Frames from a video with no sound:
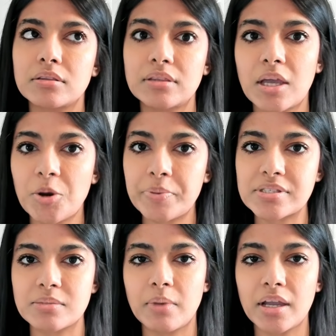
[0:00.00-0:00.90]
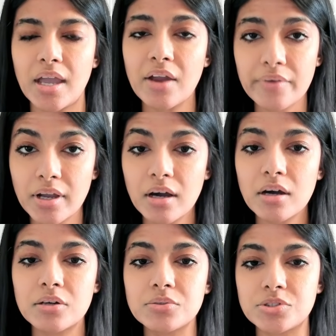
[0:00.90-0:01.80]
therapists in my area
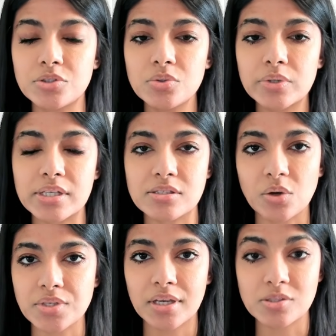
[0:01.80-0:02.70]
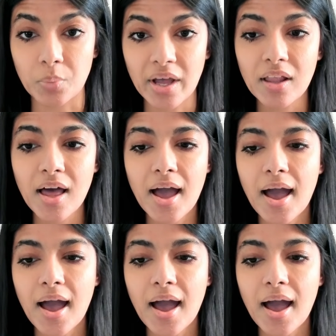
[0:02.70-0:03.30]
who do consulting as well,